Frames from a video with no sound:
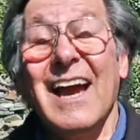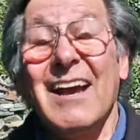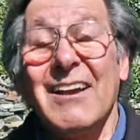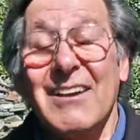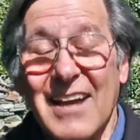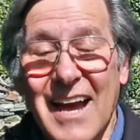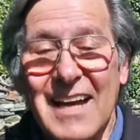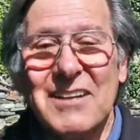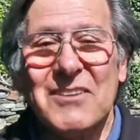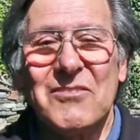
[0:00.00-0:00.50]

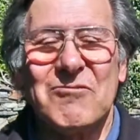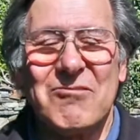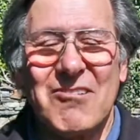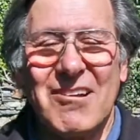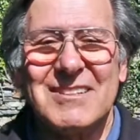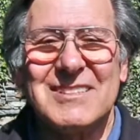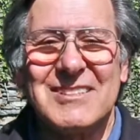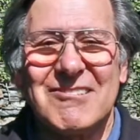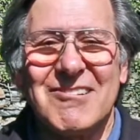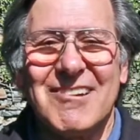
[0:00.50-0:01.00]
kind of
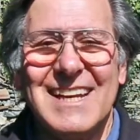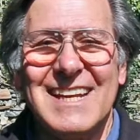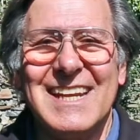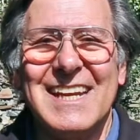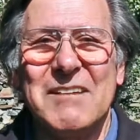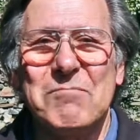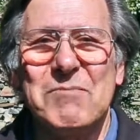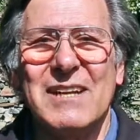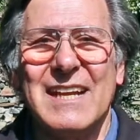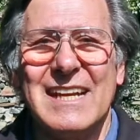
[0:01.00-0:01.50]

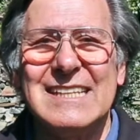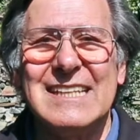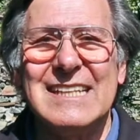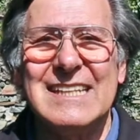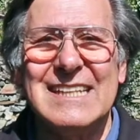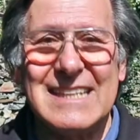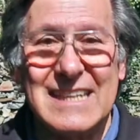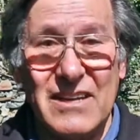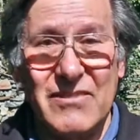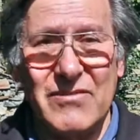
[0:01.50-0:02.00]
frustrating, but I
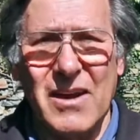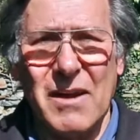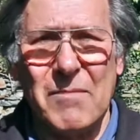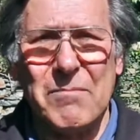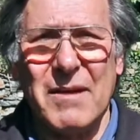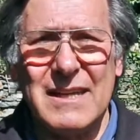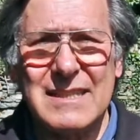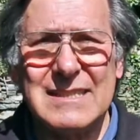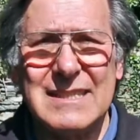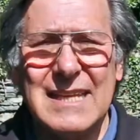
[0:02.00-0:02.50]
didn't give up.
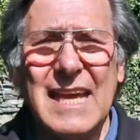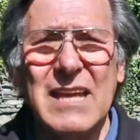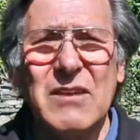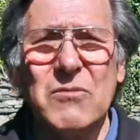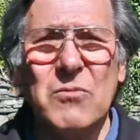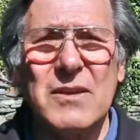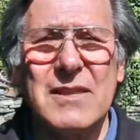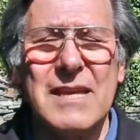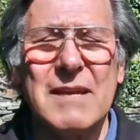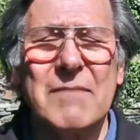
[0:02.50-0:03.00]
I stayed
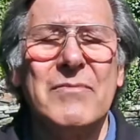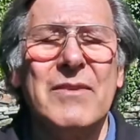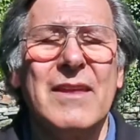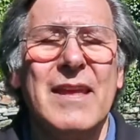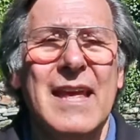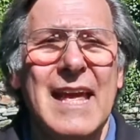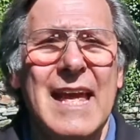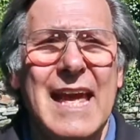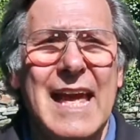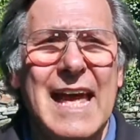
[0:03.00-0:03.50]
with it,
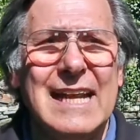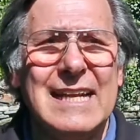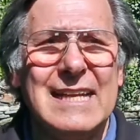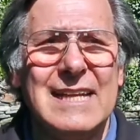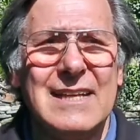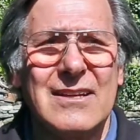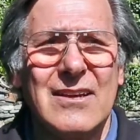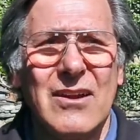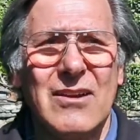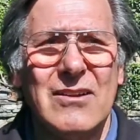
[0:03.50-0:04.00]
and it
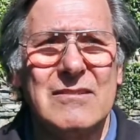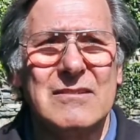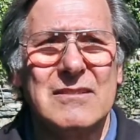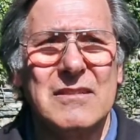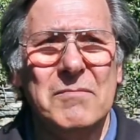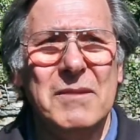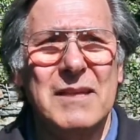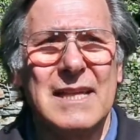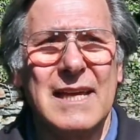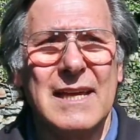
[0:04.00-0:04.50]
occurred to
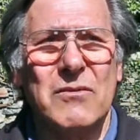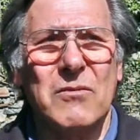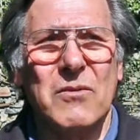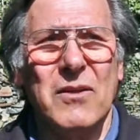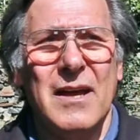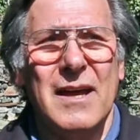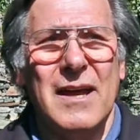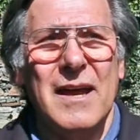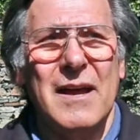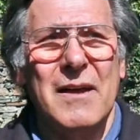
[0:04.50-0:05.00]
me like,
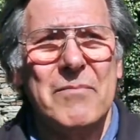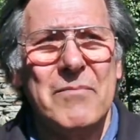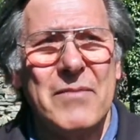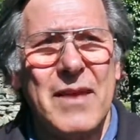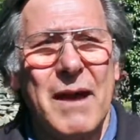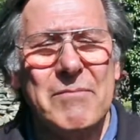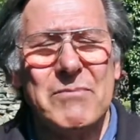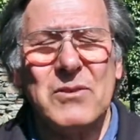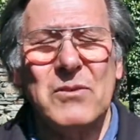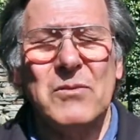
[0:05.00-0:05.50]

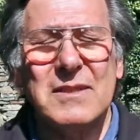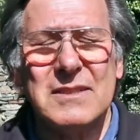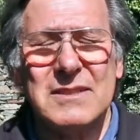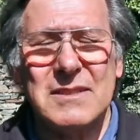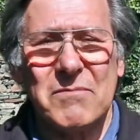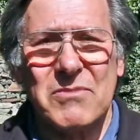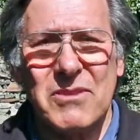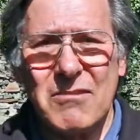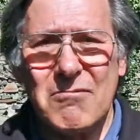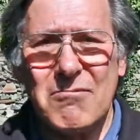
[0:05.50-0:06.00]
I'm doing
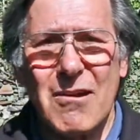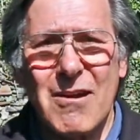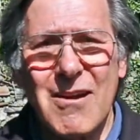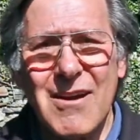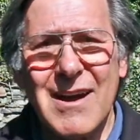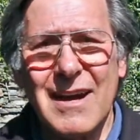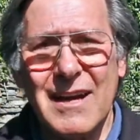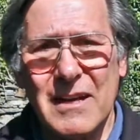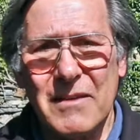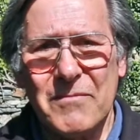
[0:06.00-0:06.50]
something
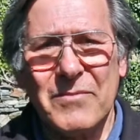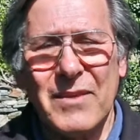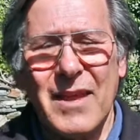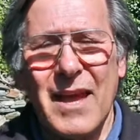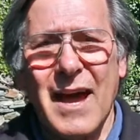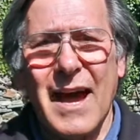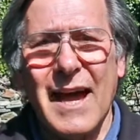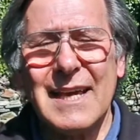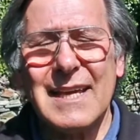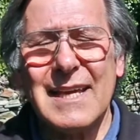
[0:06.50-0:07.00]
wrong.
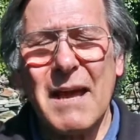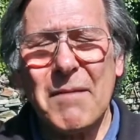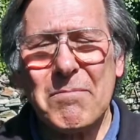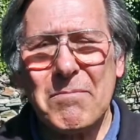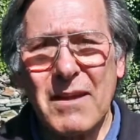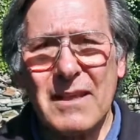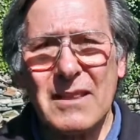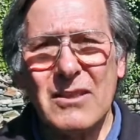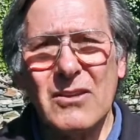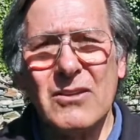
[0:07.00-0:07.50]
I kept
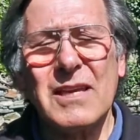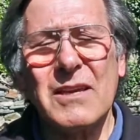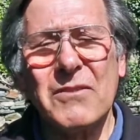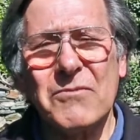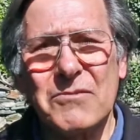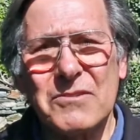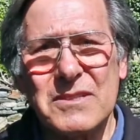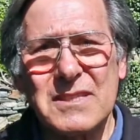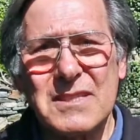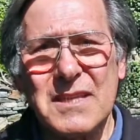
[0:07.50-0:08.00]
on looking
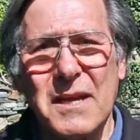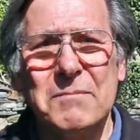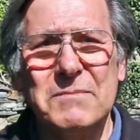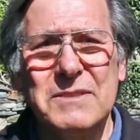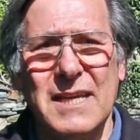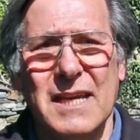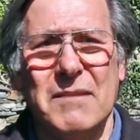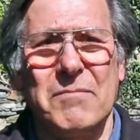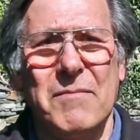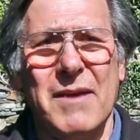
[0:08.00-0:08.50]
for
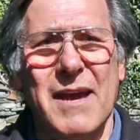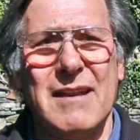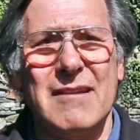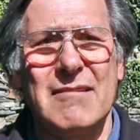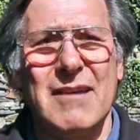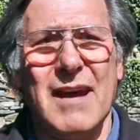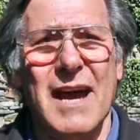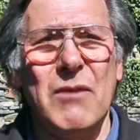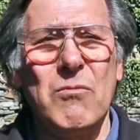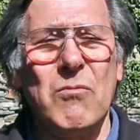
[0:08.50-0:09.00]
subject matter.
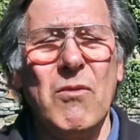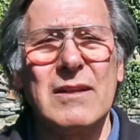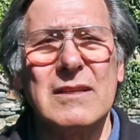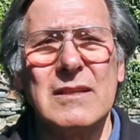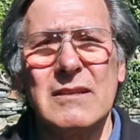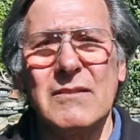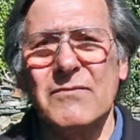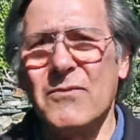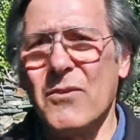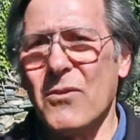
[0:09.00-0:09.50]
I
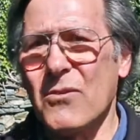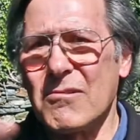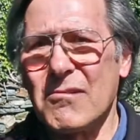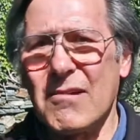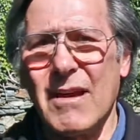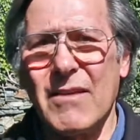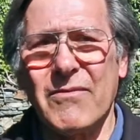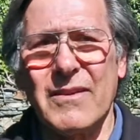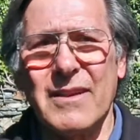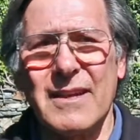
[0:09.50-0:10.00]
wanted to
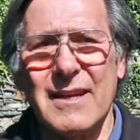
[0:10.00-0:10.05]
photograph